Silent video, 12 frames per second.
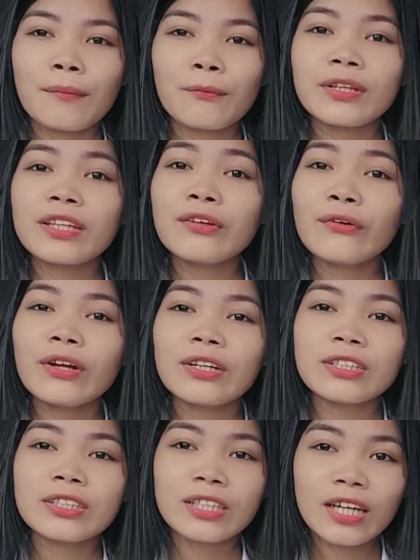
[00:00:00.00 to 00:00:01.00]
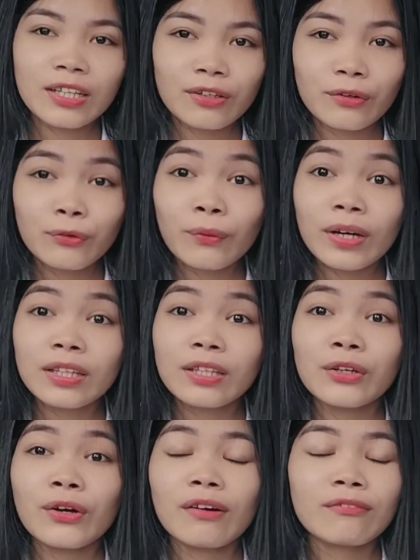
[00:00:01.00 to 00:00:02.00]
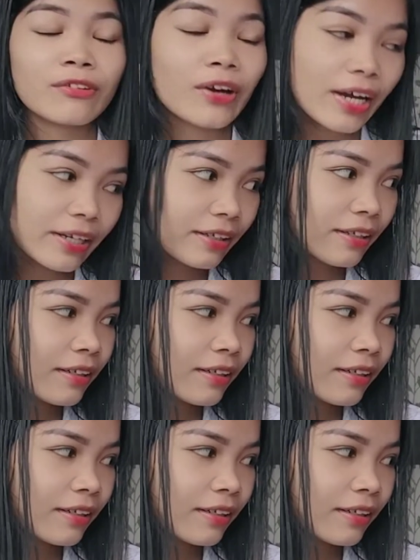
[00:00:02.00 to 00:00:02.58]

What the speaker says: what did you understand on what you have read?